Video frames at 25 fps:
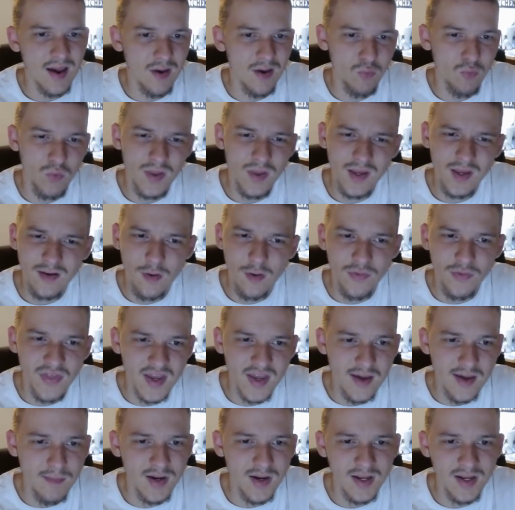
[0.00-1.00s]
Really don't
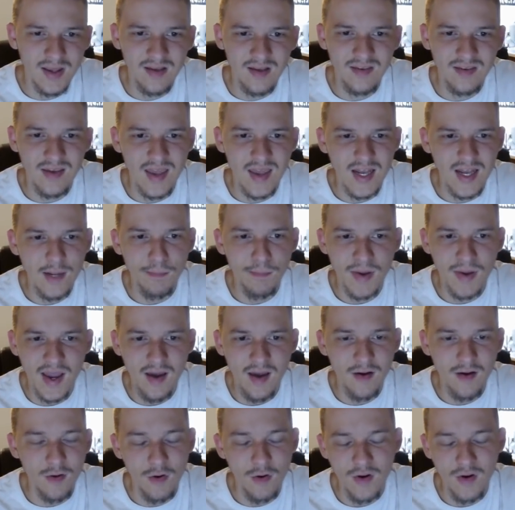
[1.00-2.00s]
think I'm going to get to any
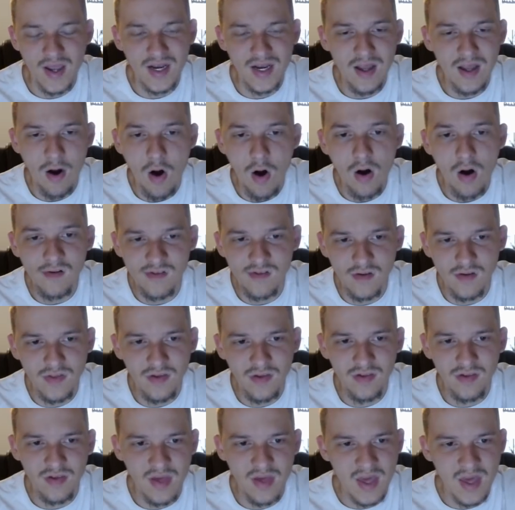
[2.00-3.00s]
pay, or any Hawks on
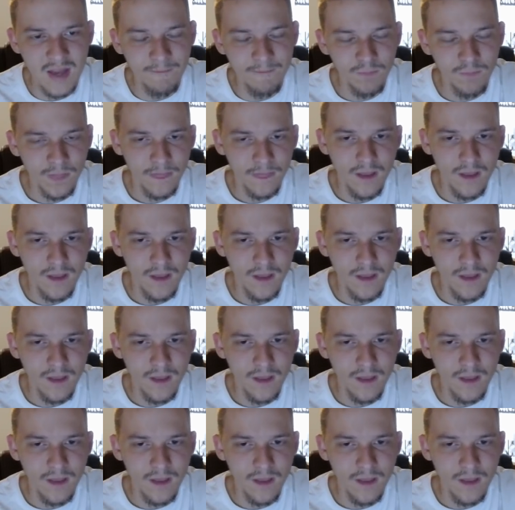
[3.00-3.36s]
this slate.